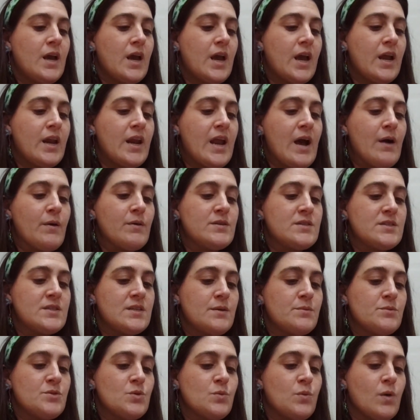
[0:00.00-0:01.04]
And now it
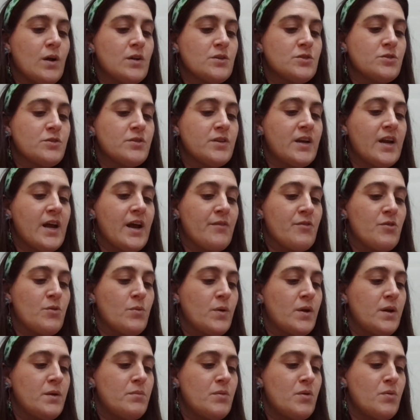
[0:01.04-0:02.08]
seemed to Walter that
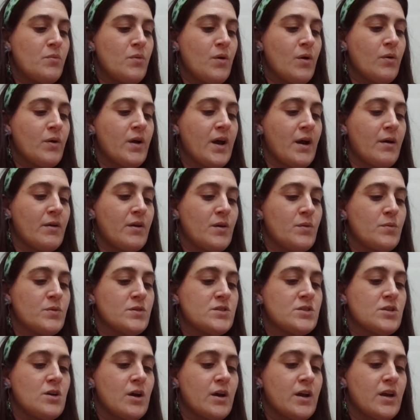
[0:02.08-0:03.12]
everyone in Monroe County
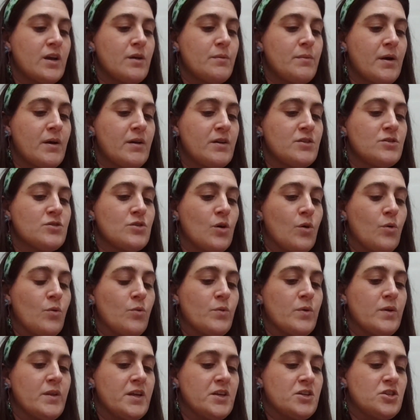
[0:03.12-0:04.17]
was talking about his own
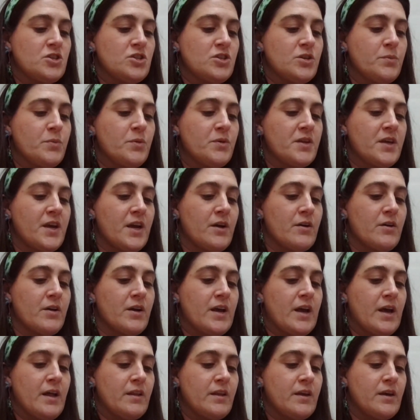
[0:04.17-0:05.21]
relationship with Karen
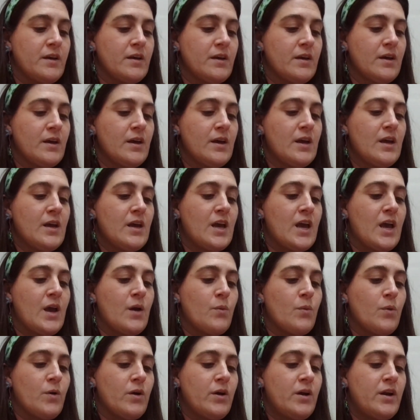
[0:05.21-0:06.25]
Kelly. It
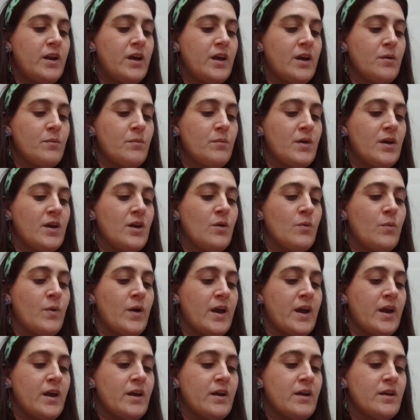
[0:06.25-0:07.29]
worried him in a
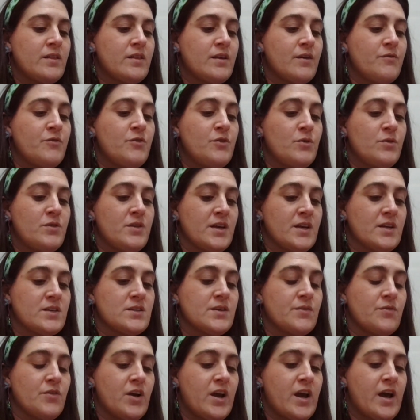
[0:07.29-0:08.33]
way that few things
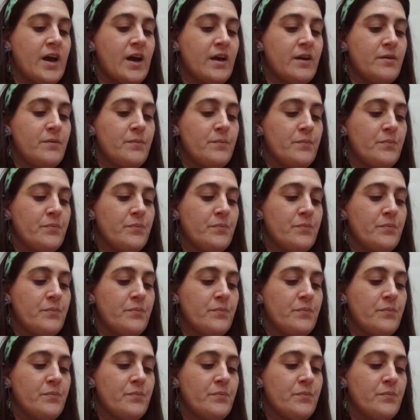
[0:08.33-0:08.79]
ever had.